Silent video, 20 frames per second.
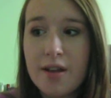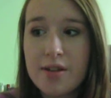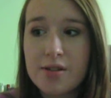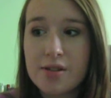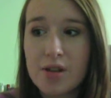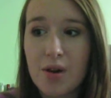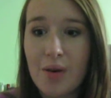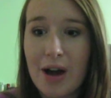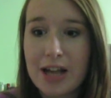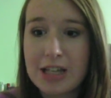
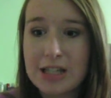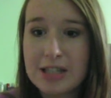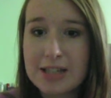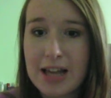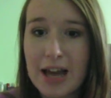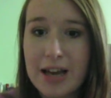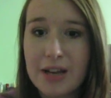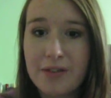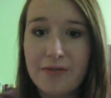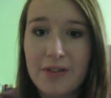so I just
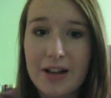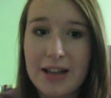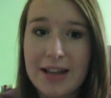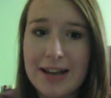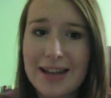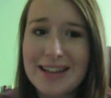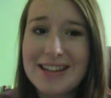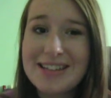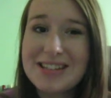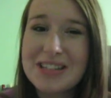kind of felt
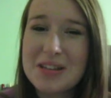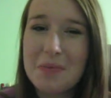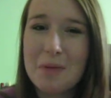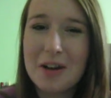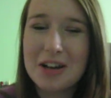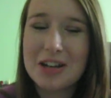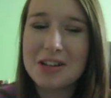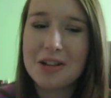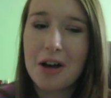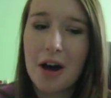like I needed to
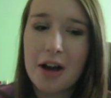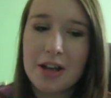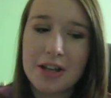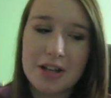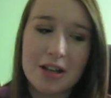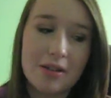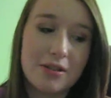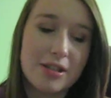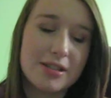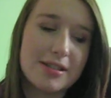bring a lot,
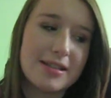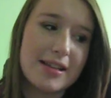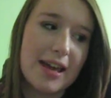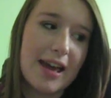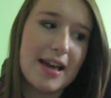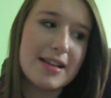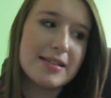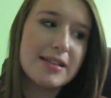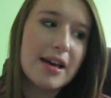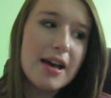just in
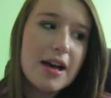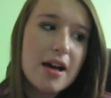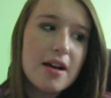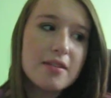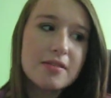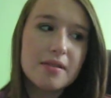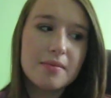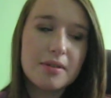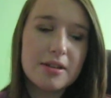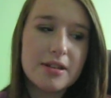case.
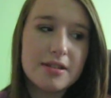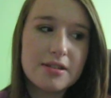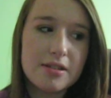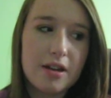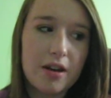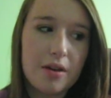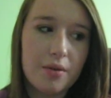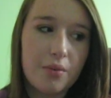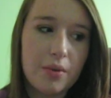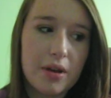So I'm going to
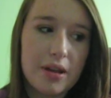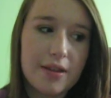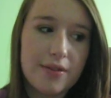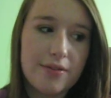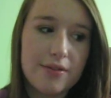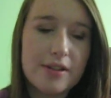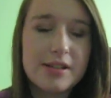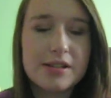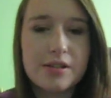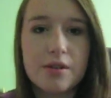start with,
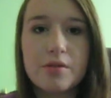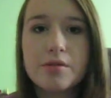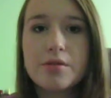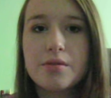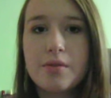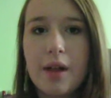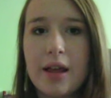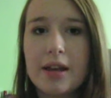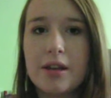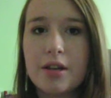this is also
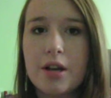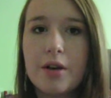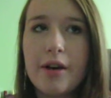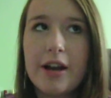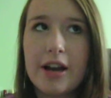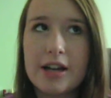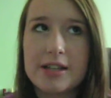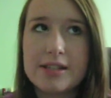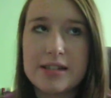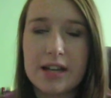like,
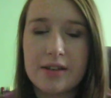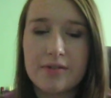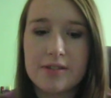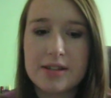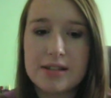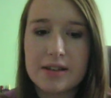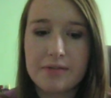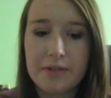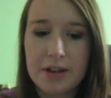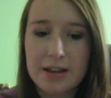hair stuff and
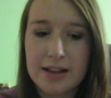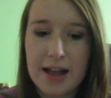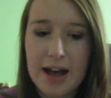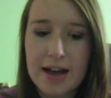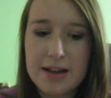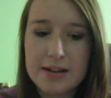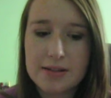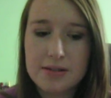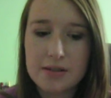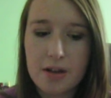stuff like
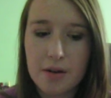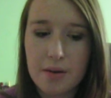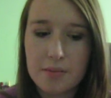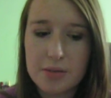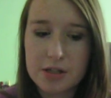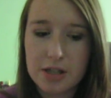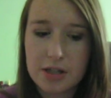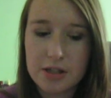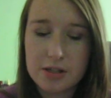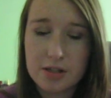that, so I'm
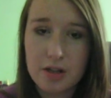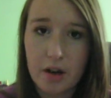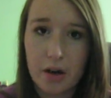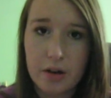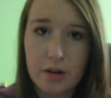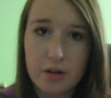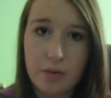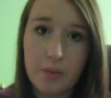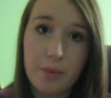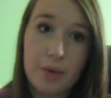just going to start
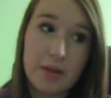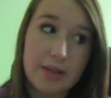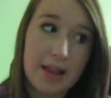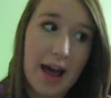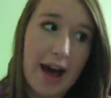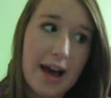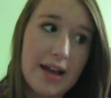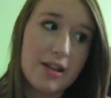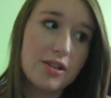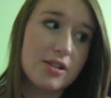with
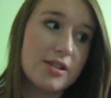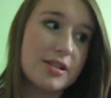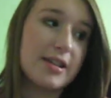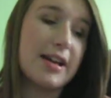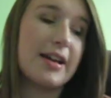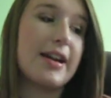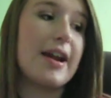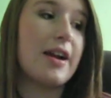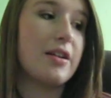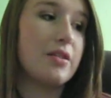that just to
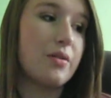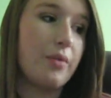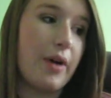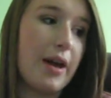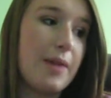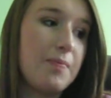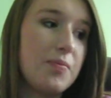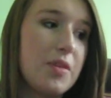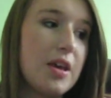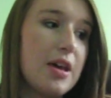get it out of the
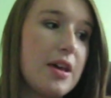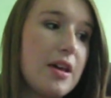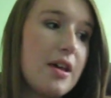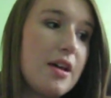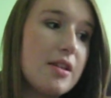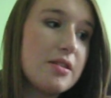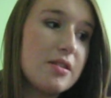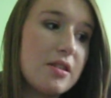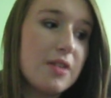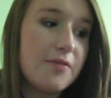way.
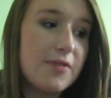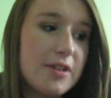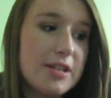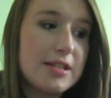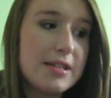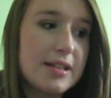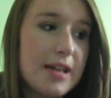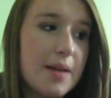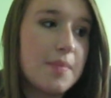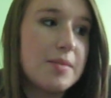So the first
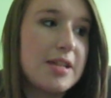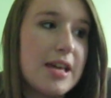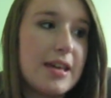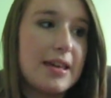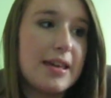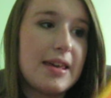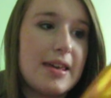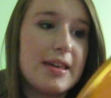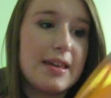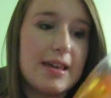thing I'm
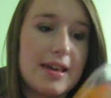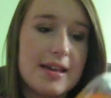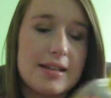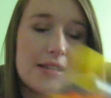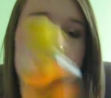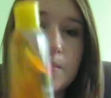taking is